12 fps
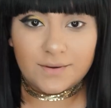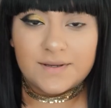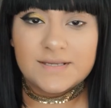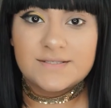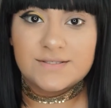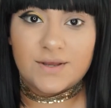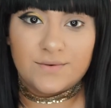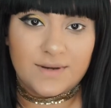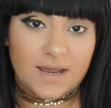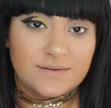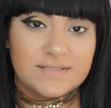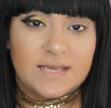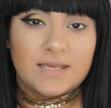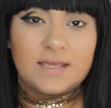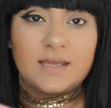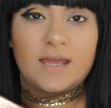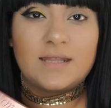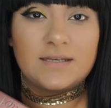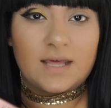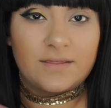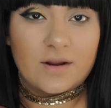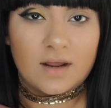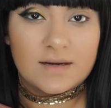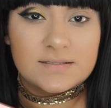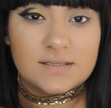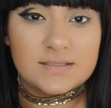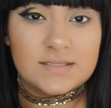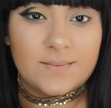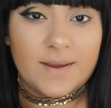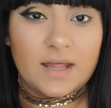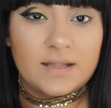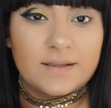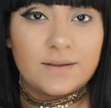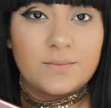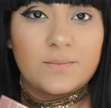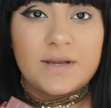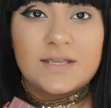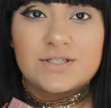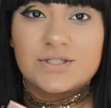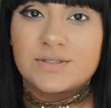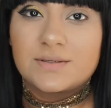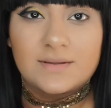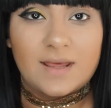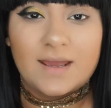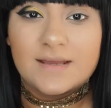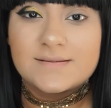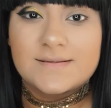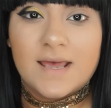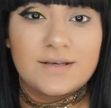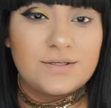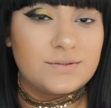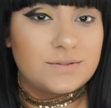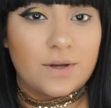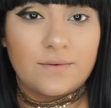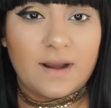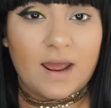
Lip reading: Okay, so now taking another Anastasia palette, which, like I said, you don't